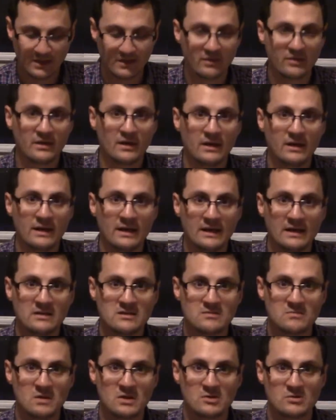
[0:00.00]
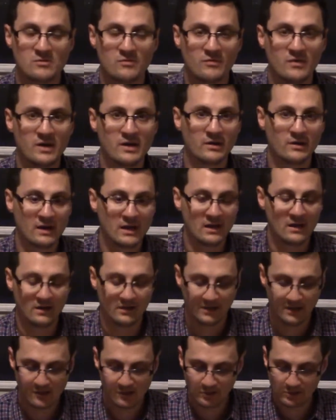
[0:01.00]
I thought I had some extra fighter
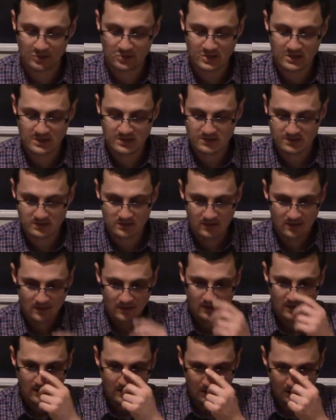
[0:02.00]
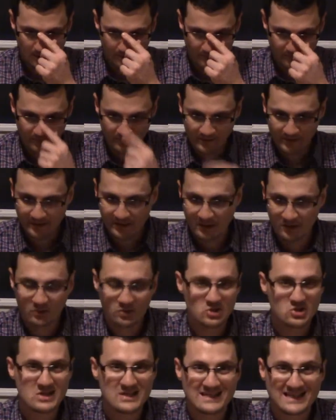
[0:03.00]
character sheets. The character
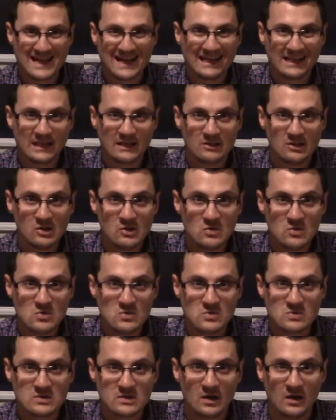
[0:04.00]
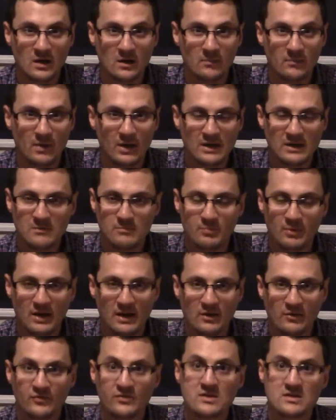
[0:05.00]
sheets I like to use, I did
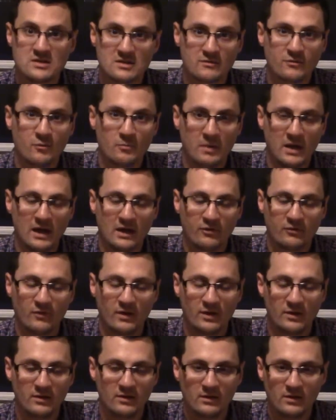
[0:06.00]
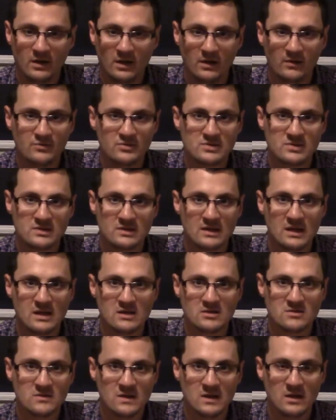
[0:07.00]
browse. This is for Pathfinder, just in
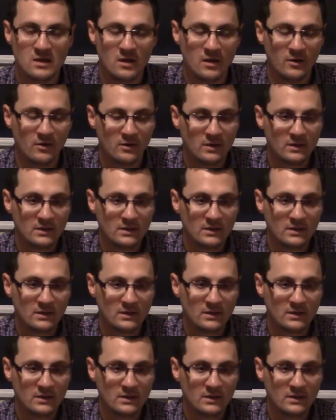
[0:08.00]
case you didn't know.